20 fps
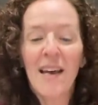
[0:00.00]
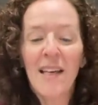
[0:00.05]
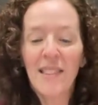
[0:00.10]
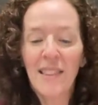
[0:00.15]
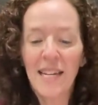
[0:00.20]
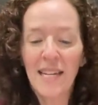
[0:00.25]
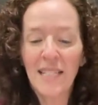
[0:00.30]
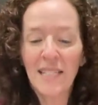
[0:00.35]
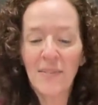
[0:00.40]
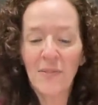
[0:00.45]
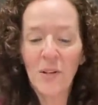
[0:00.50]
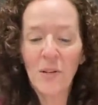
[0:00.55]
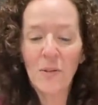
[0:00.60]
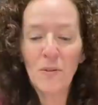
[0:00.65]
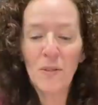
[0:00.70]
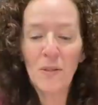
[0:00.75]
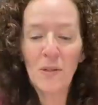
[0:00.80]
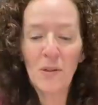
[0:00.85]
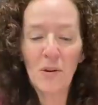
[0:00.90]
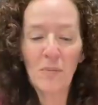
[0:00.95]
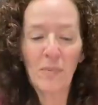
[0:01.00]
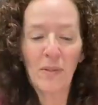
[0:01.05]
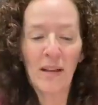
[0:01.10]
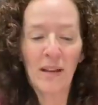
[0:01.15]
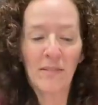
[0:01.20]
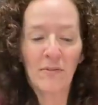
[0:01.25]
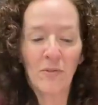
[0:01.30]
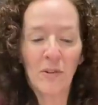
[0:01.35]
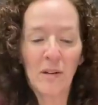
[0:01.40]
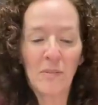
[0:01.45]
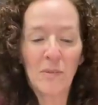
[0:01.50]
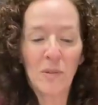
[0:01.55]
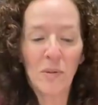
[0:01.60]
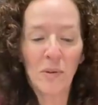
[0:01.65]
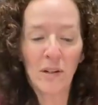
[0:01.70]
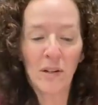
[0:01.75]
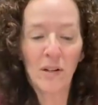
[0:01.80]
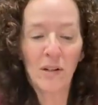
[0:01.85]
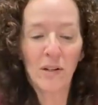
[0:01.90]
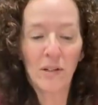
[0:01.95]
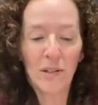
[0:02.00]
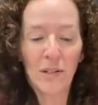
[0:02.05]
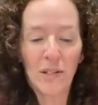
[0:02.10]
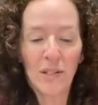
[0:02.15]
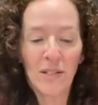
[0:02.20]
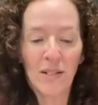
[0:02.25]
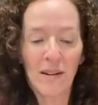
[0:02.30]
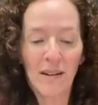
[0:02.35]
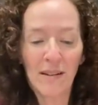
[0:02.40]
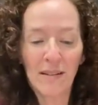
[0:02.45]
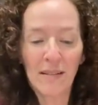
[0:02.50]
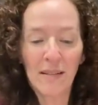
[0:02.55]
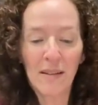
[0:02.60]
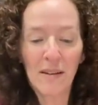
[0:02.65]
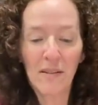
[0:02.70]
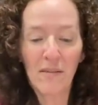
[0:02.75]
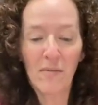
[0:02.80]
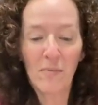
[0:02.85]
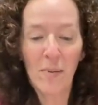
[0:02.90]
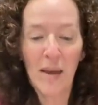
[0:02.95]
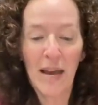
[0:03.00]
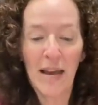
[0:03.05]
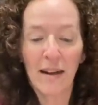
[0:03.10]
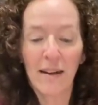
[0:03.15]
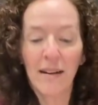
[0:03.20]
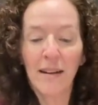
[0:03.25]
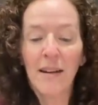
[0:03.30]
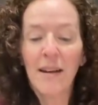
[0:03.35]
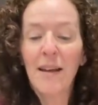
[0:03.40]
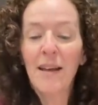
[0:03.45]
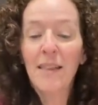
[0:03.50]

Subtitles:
Thanks for using your platform to encourage us all to give back.